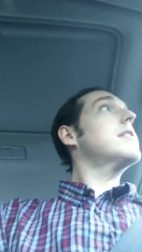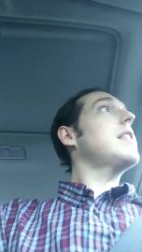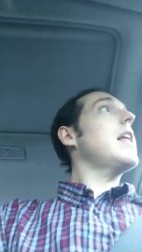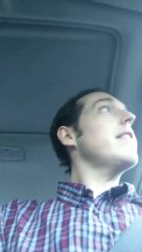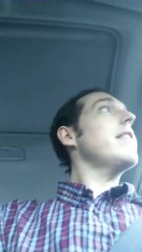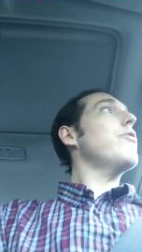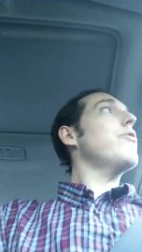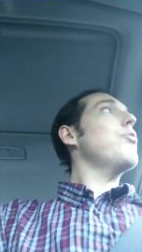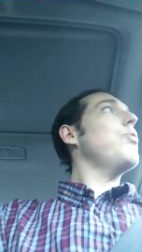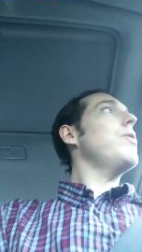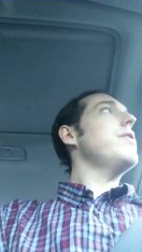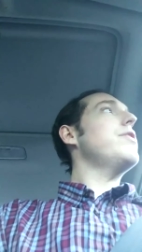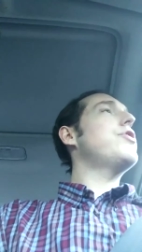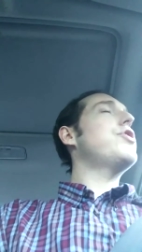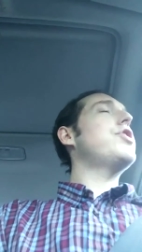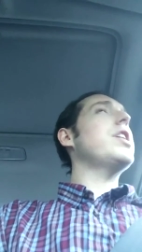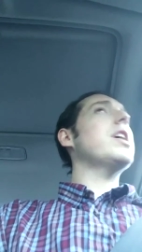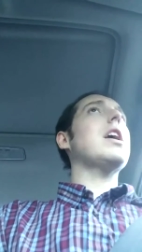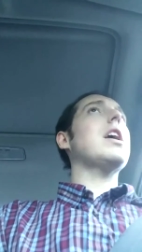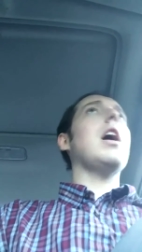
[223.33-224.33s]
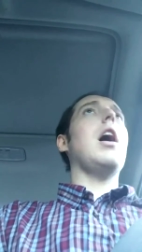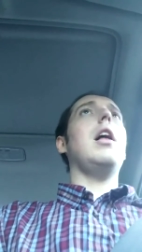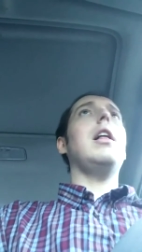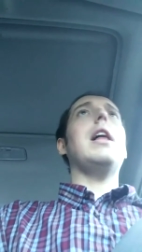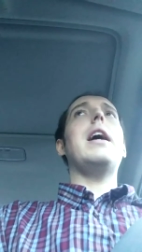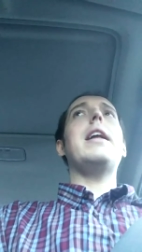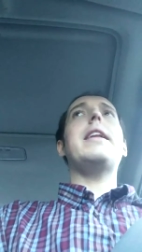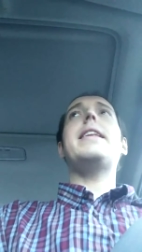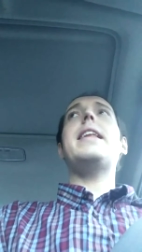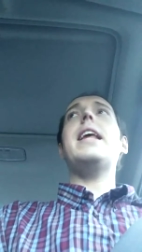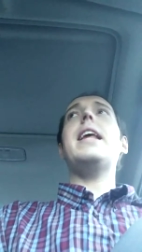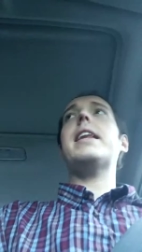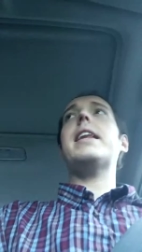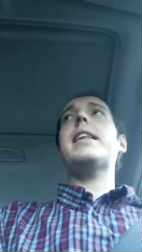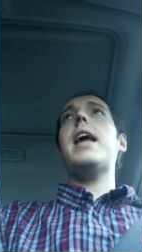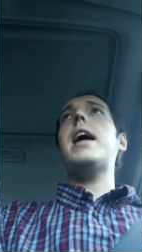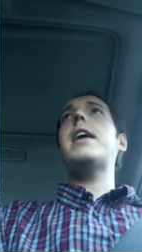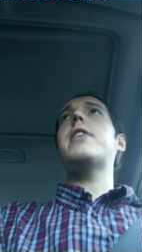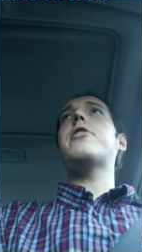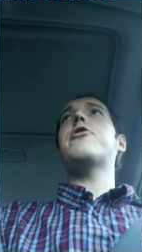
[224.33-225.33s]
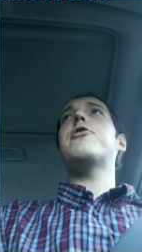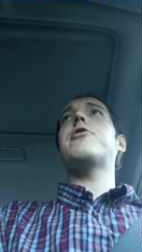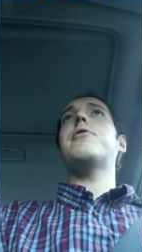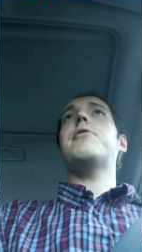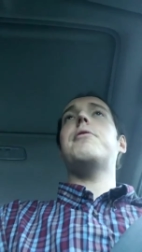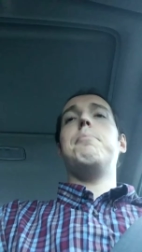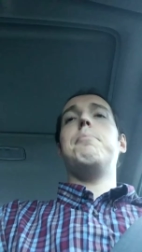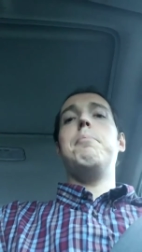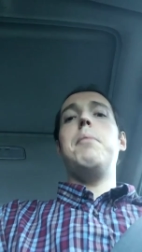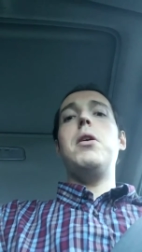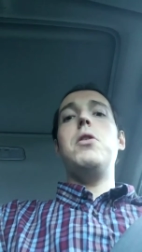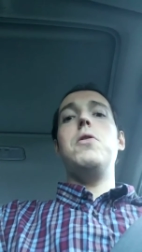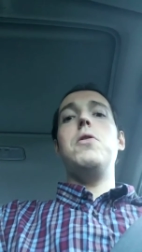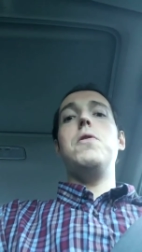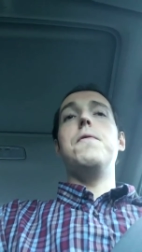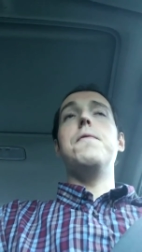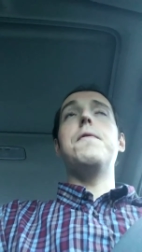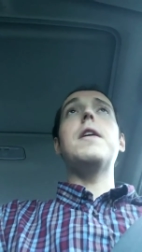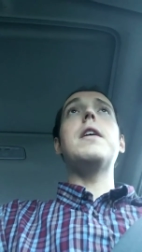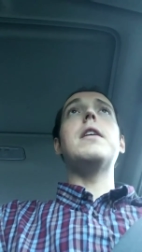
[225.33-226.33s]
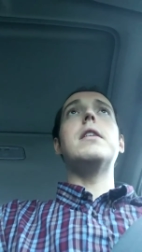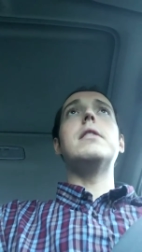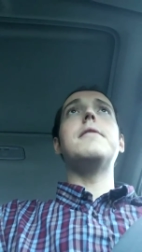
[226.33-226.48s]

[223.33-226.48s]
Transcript: that's what you call a dictator move.